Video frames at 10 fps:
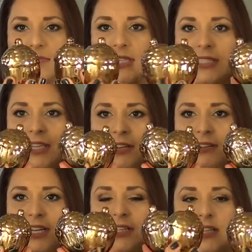These
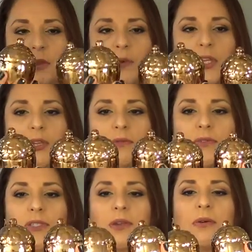here, I thought they were
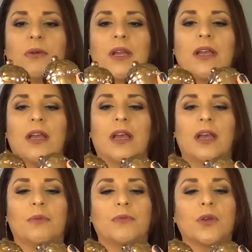cute. So
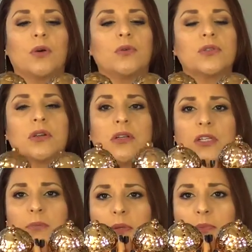the holes are a
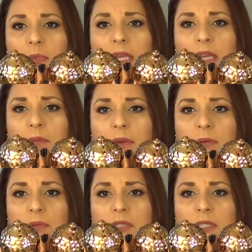little bit big,
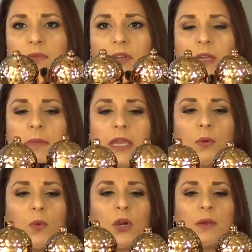but we'll see if we can make
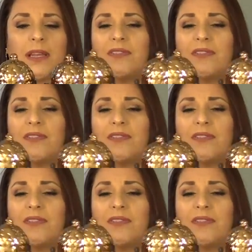it work.